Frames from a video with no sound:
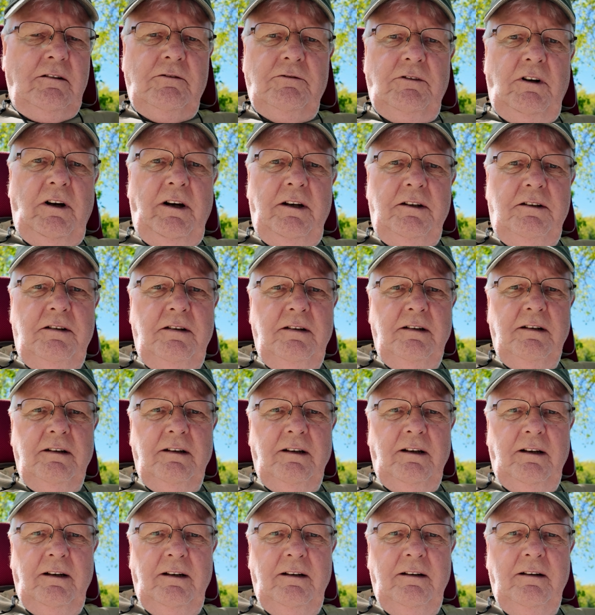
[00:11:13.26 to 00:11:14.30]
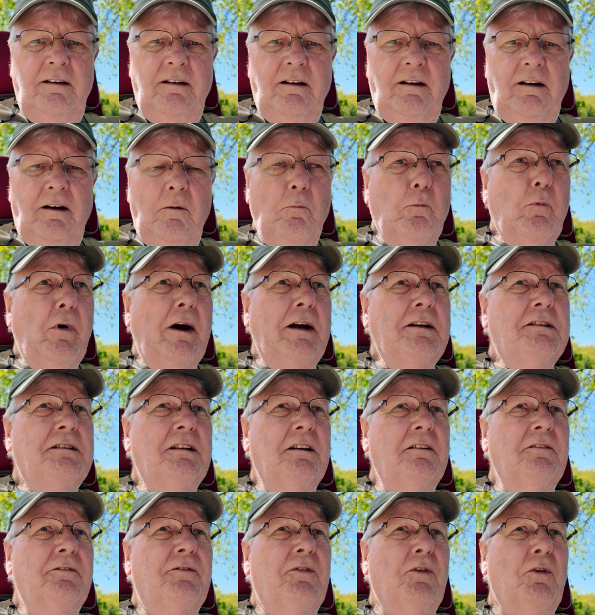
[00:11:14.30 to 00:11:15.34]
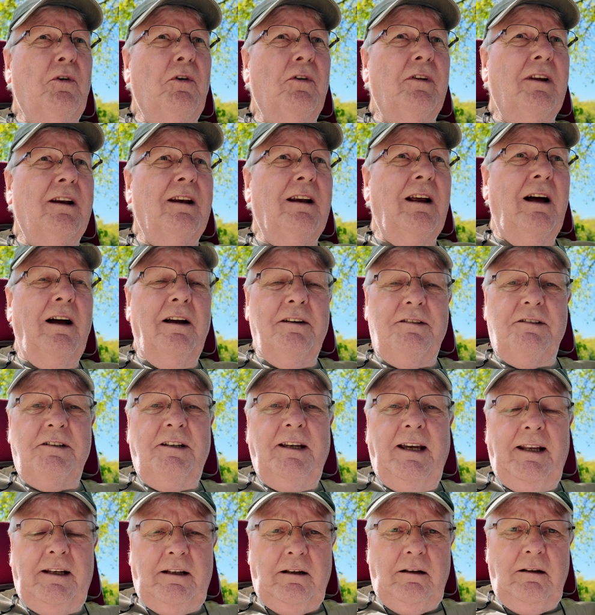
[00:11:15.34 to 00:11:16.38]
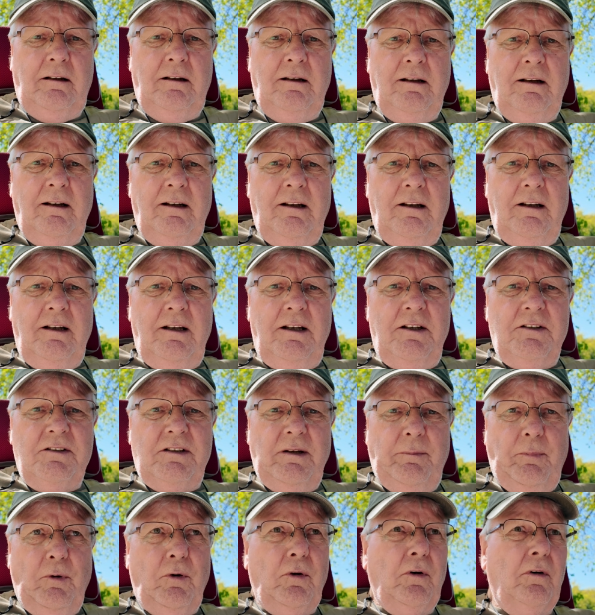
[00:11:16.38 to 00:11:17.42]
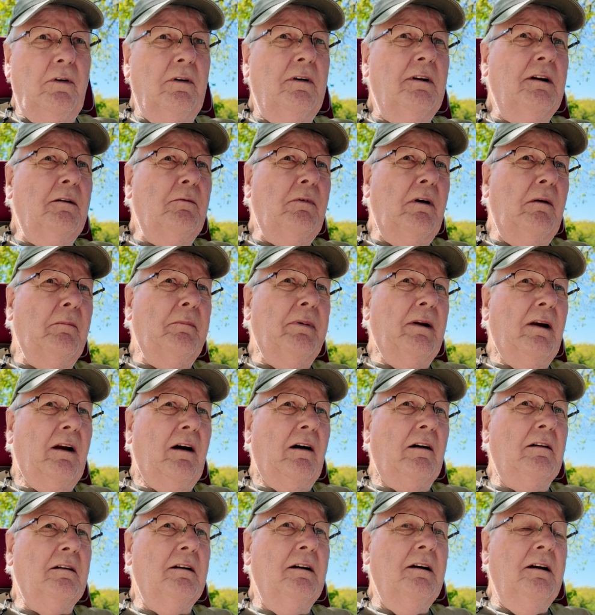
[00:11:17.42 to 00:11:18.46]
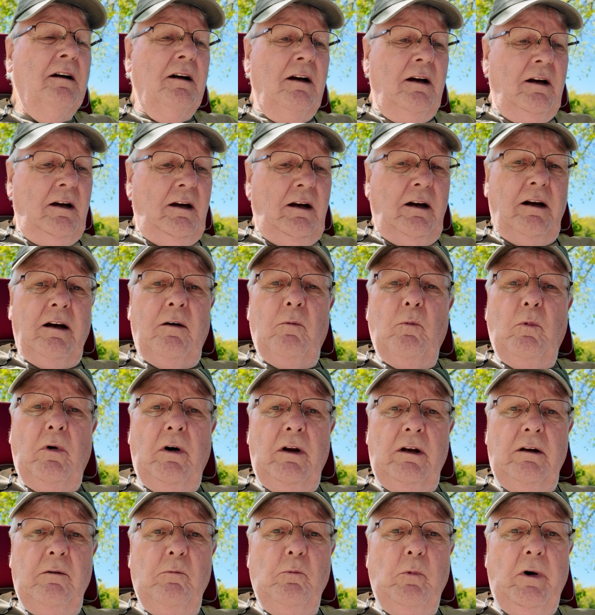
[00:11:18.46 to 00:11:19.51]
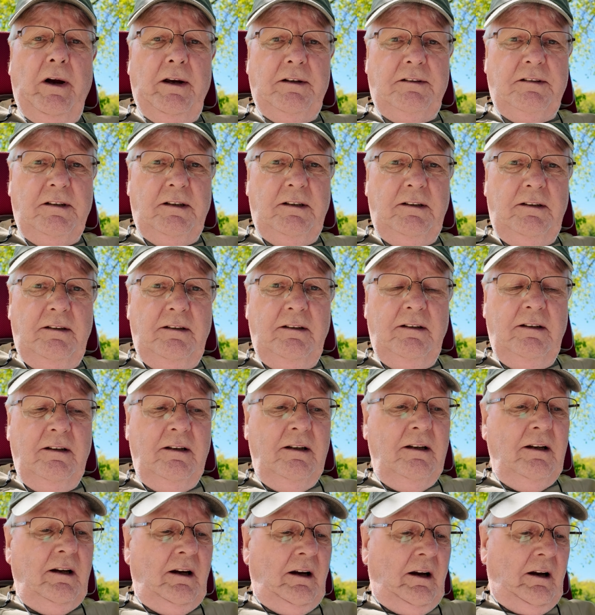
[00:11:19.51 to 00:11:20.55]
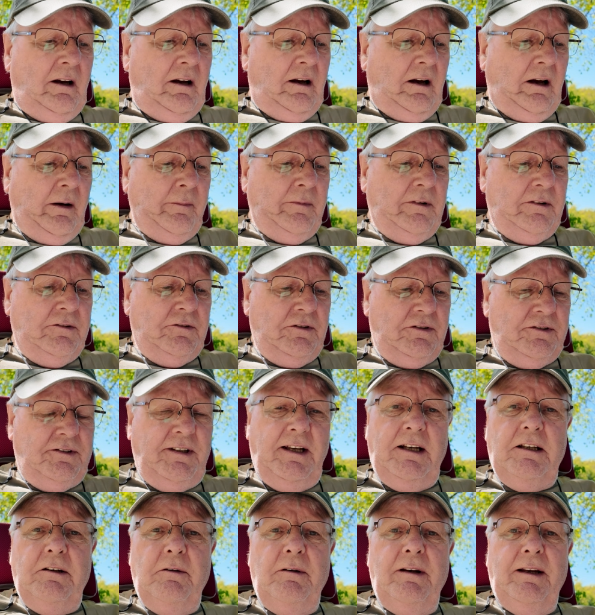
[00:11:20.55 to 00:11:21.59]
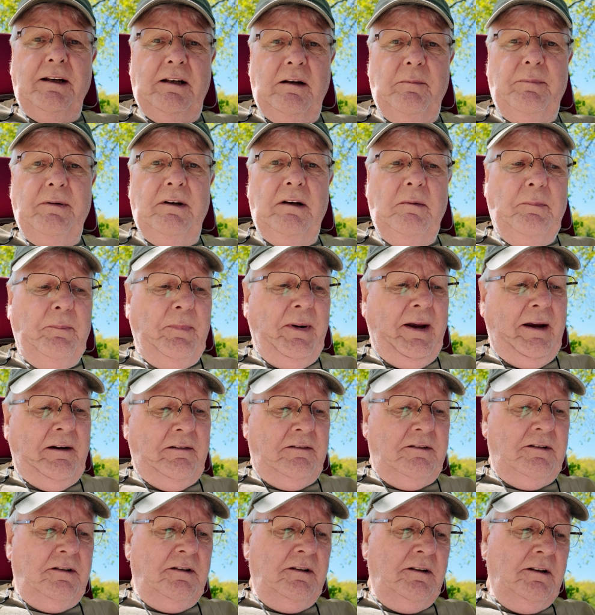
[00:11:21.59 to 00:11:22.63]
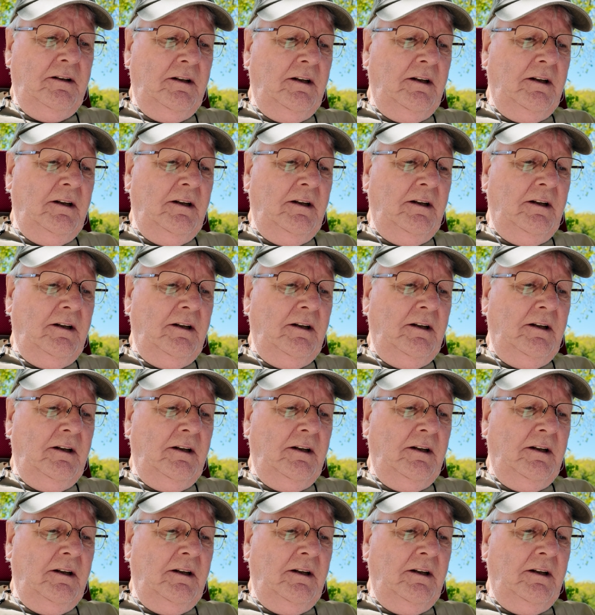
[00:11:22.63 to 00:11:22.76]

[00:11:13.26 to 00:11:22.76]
Right, I'm waiting for the last kettle to boil. It won't be long. And while I'm waiting, I'm going to just tell you a little bit about